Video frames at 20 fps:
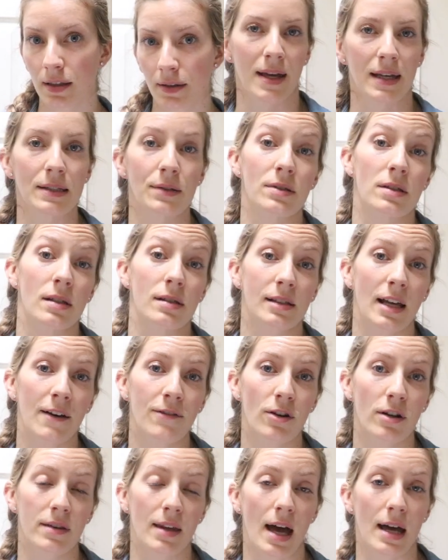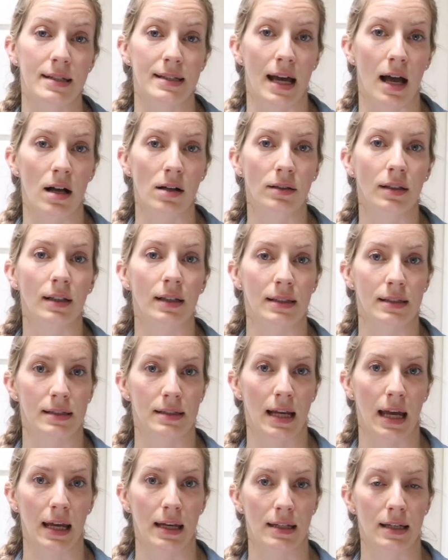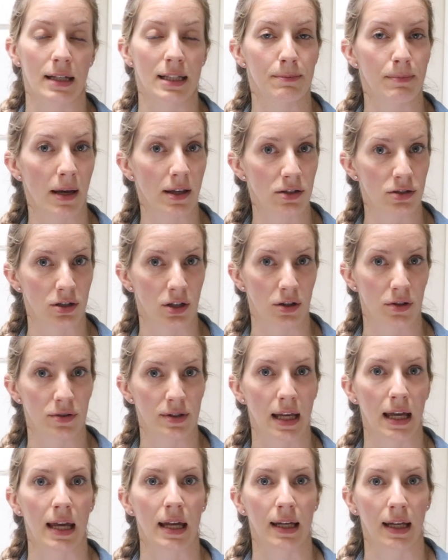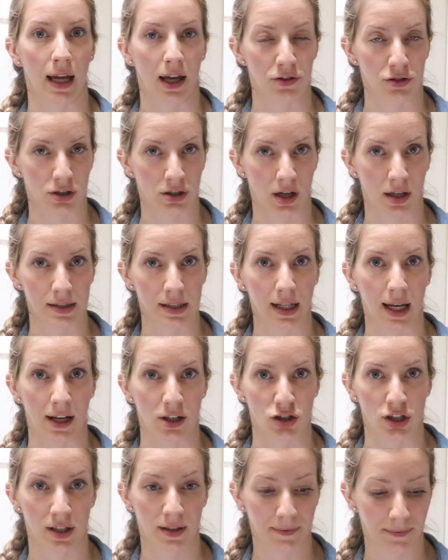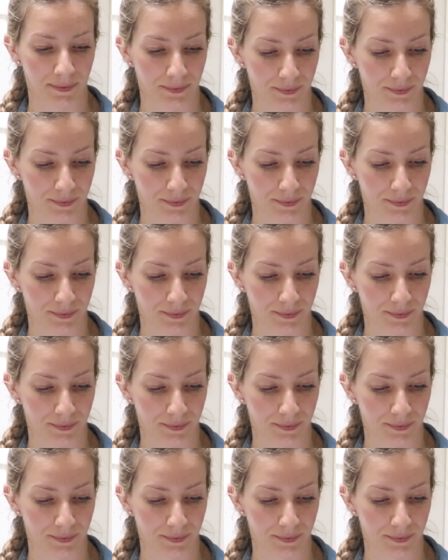because it was discovered that talc contained asbestos, a cancer-causing agent.